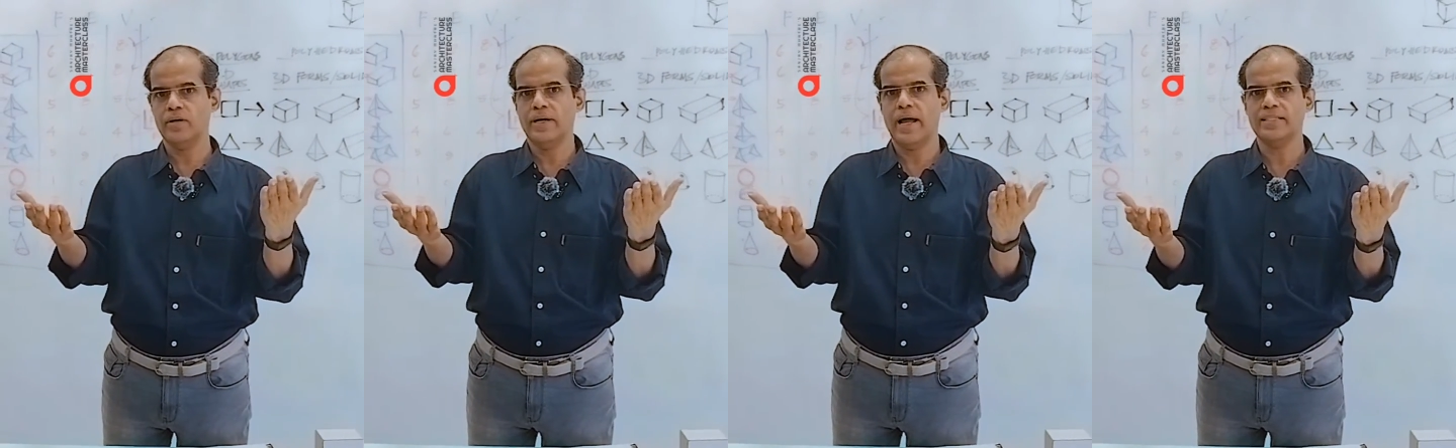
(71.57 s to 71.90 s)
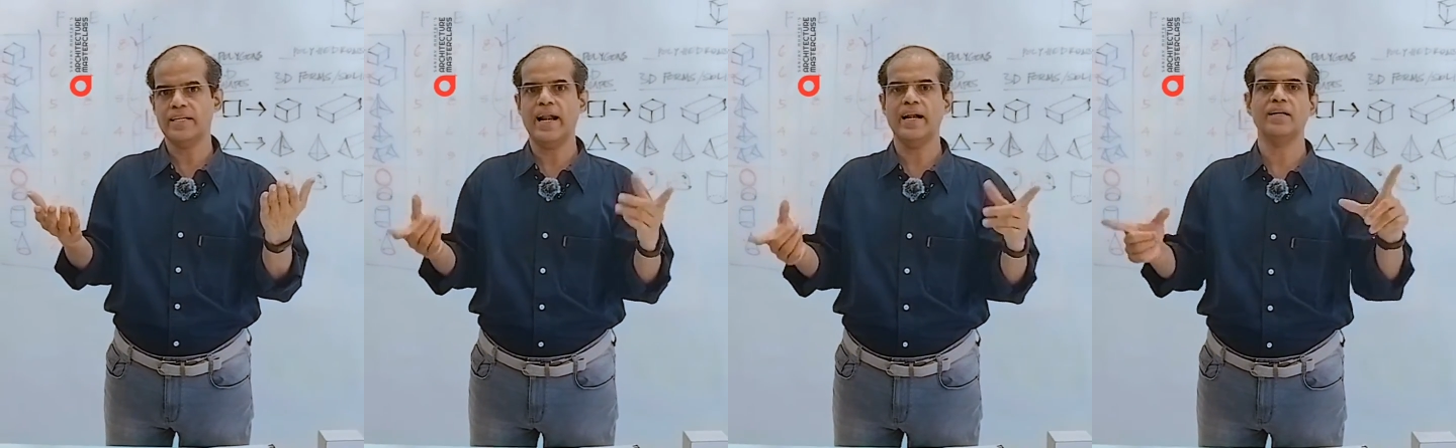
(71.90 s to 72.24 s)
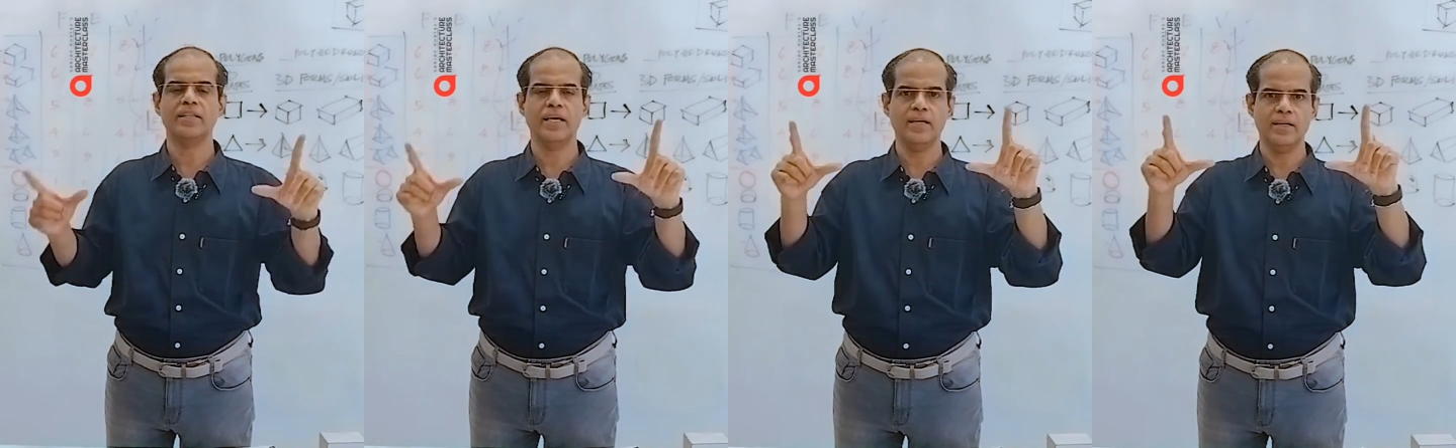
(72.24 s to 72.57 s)
as an added
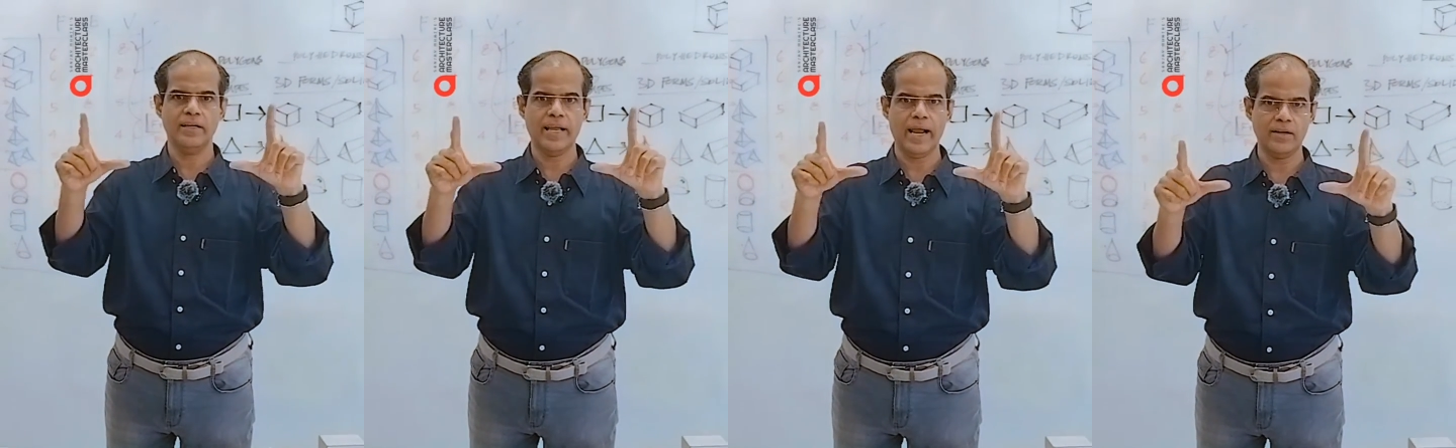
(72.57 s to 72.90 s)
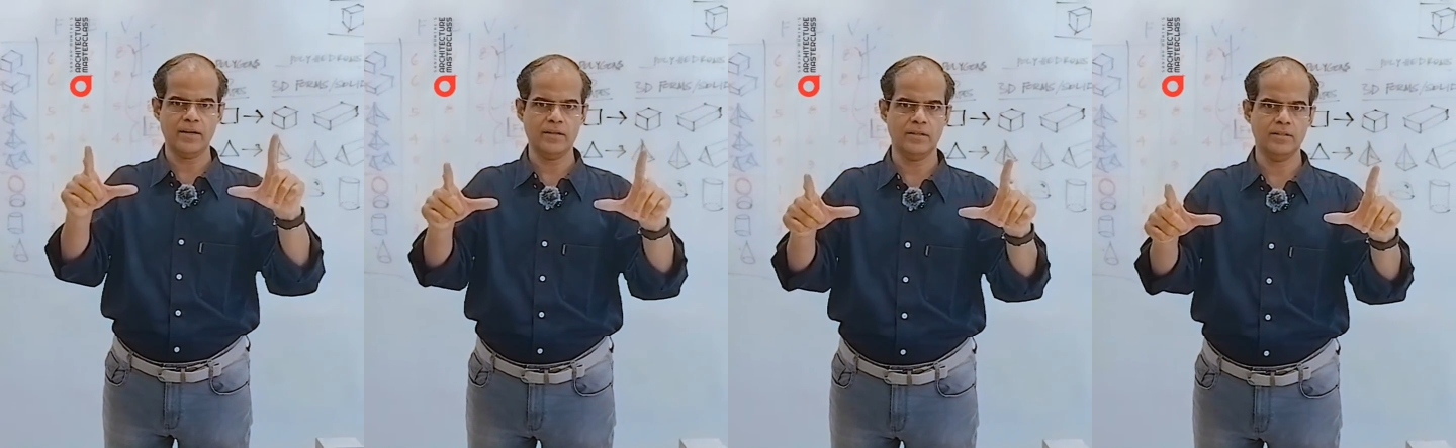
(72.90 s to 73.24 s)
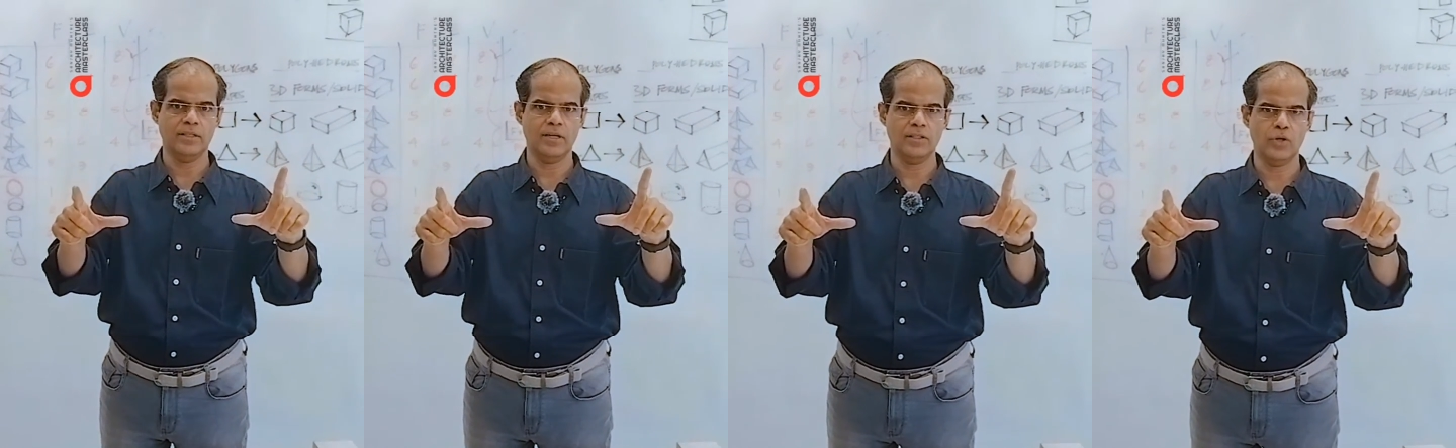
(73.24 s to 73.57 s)
thing, get
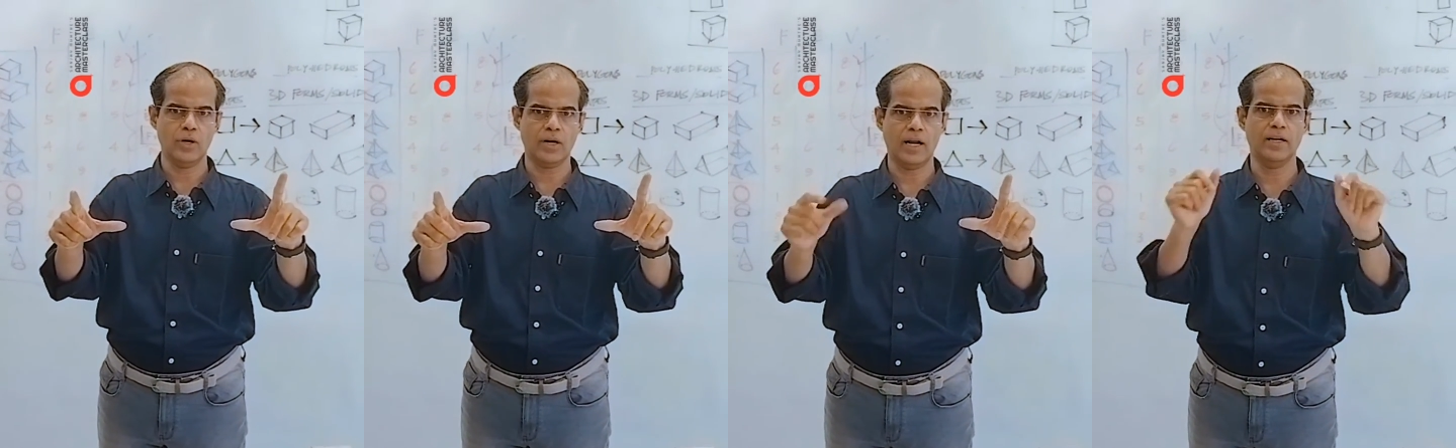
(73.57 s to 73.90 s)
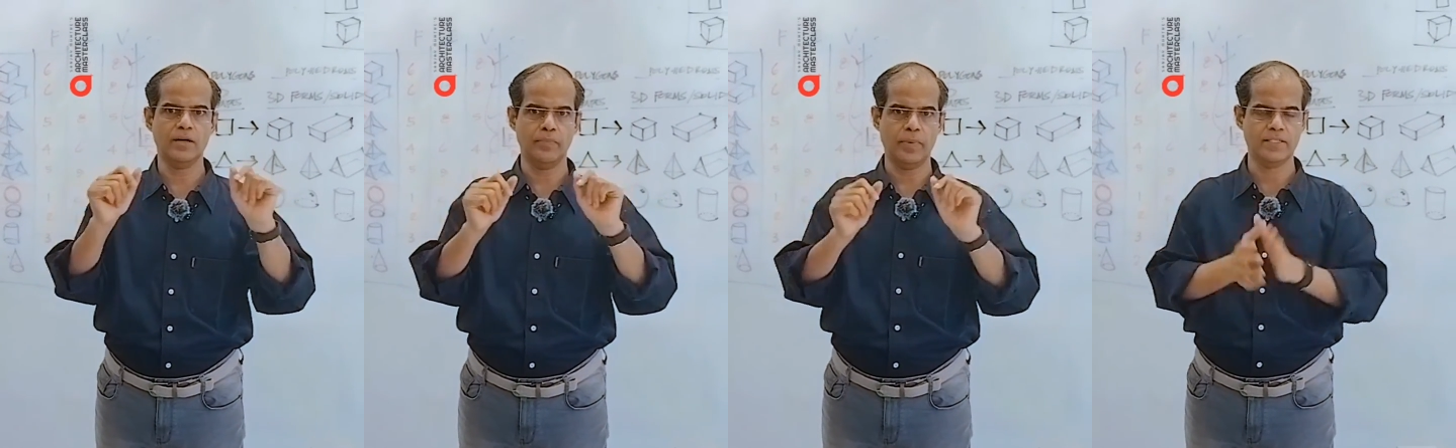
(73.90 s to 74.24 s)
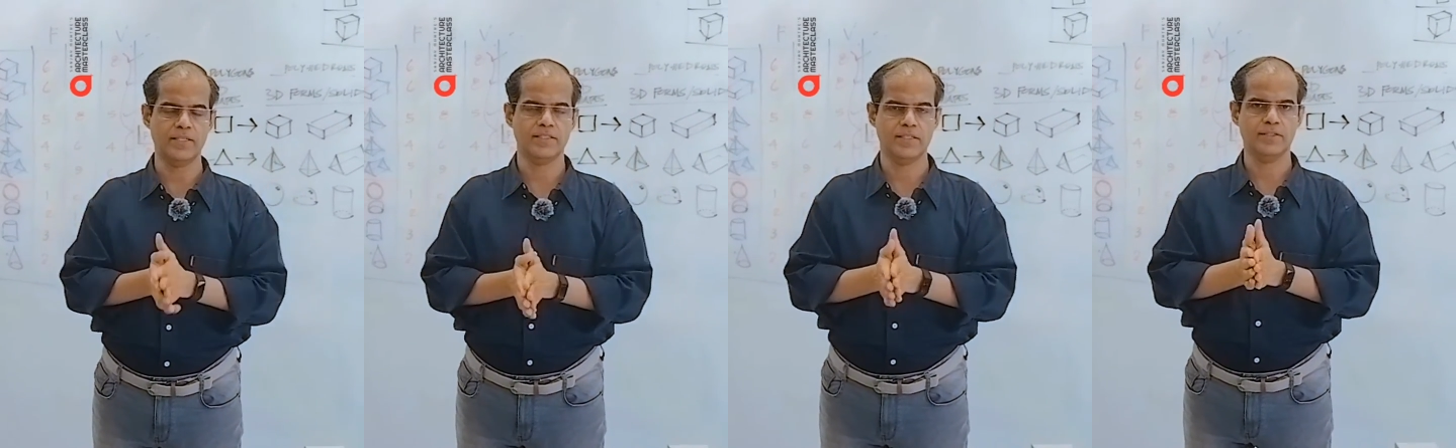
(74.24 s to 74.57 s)
your color
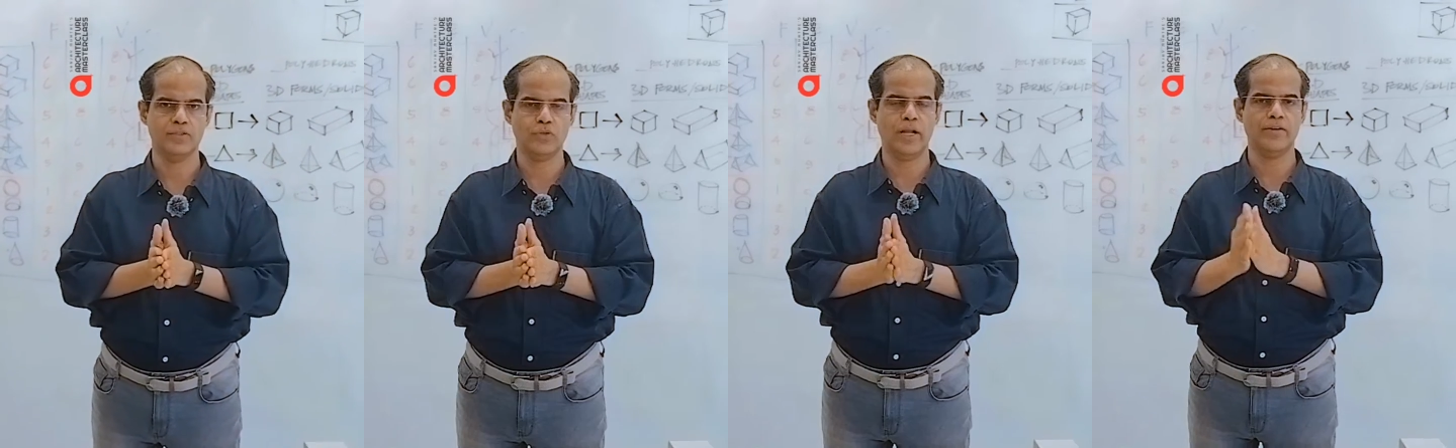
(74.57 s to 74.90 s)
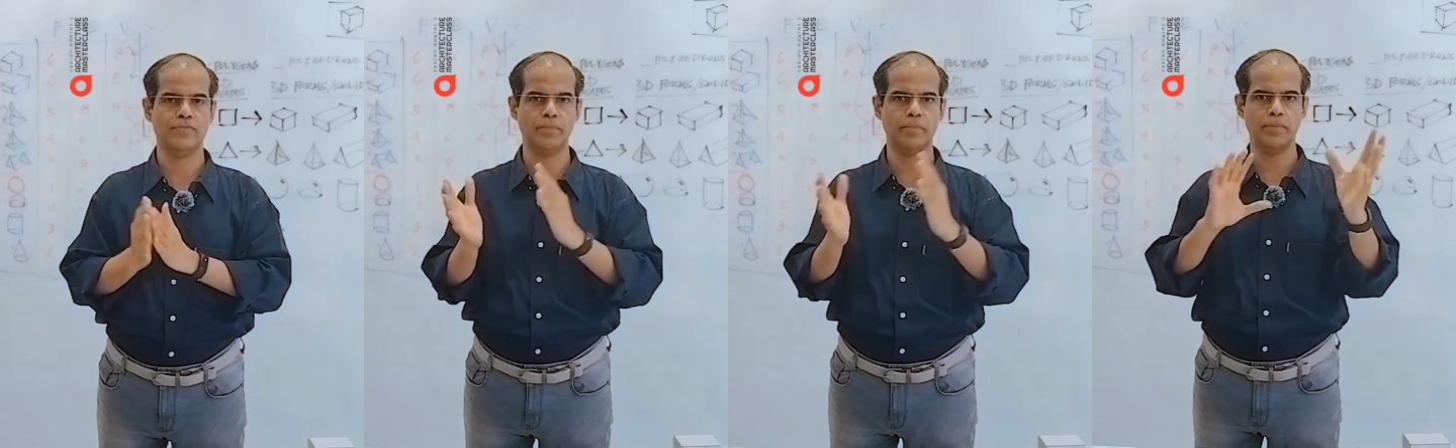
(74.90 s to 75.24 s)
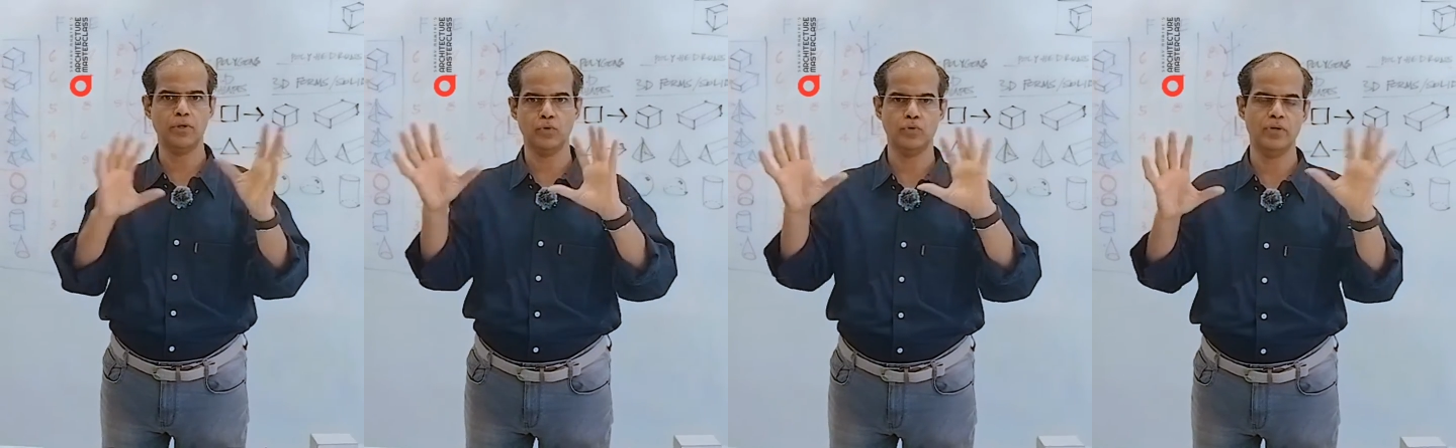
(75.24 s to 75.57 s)
pencils so that we'll be able
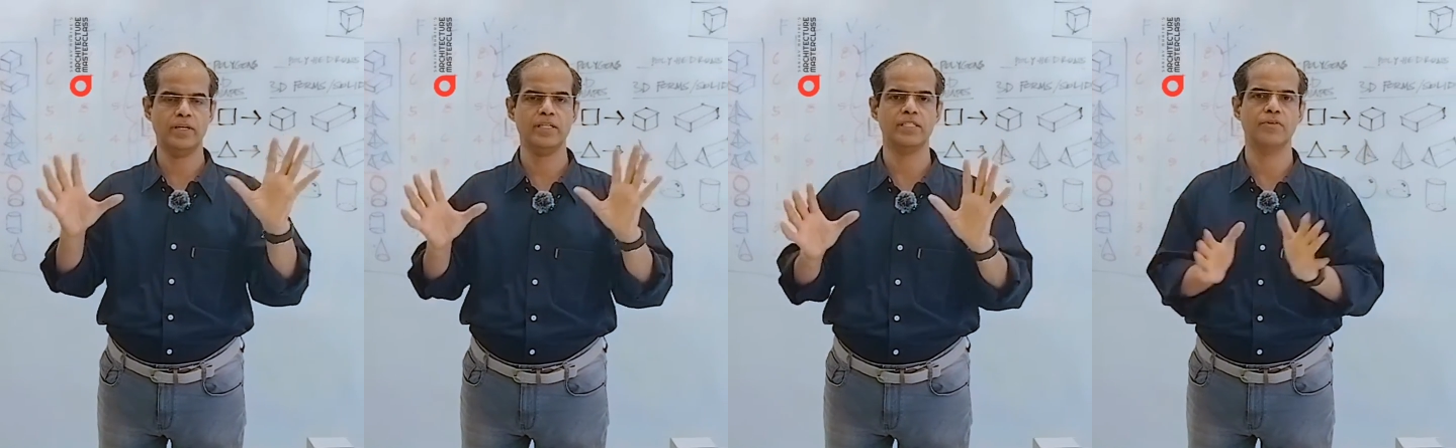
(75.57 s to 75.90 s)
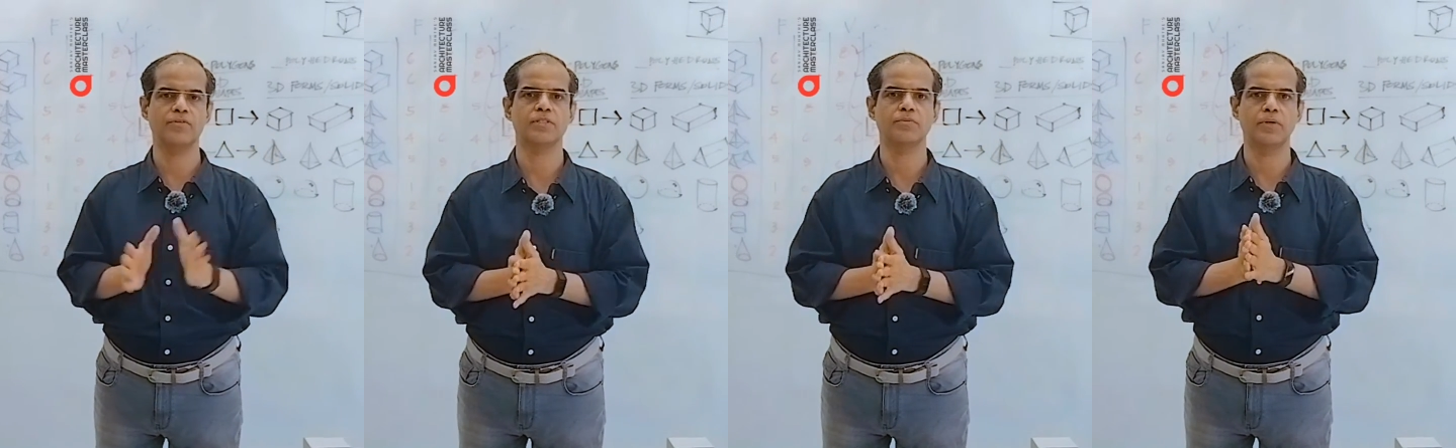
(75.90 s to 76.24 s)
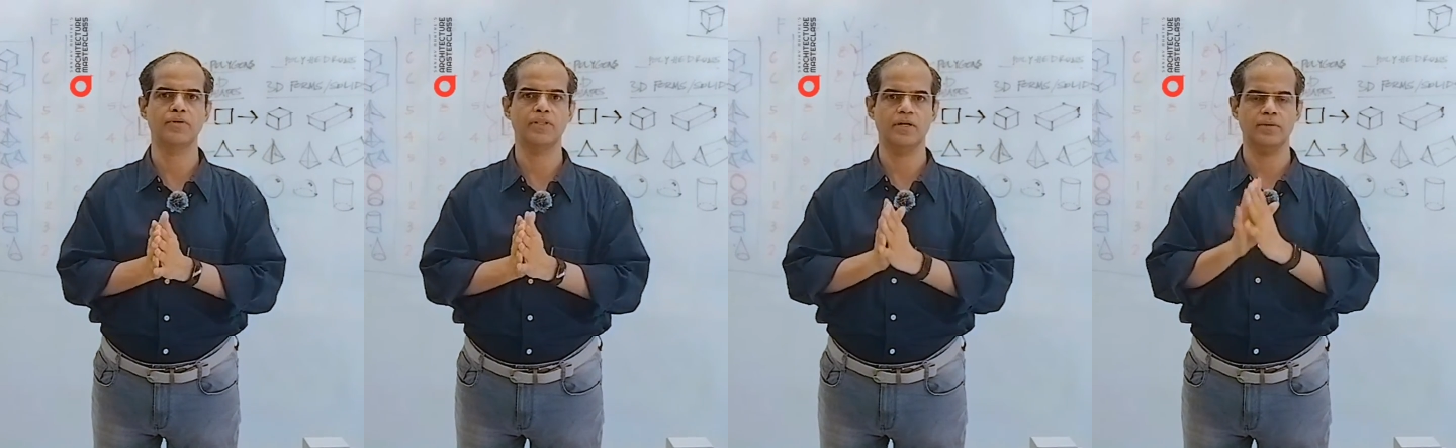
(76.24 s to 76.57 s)
to distinguish between the